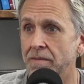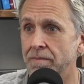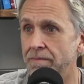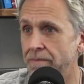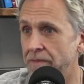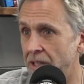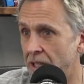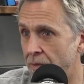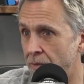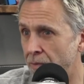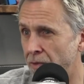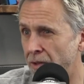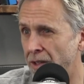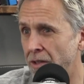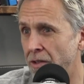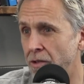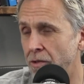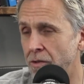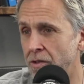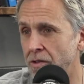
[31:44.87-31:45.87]

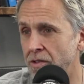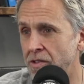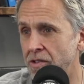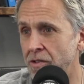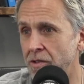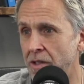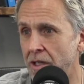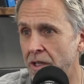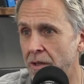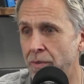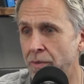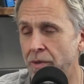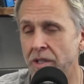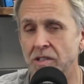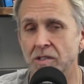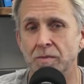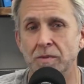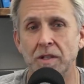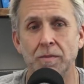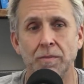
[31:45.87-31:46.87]
campfire chords do not
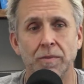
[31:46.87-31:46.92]
impress me,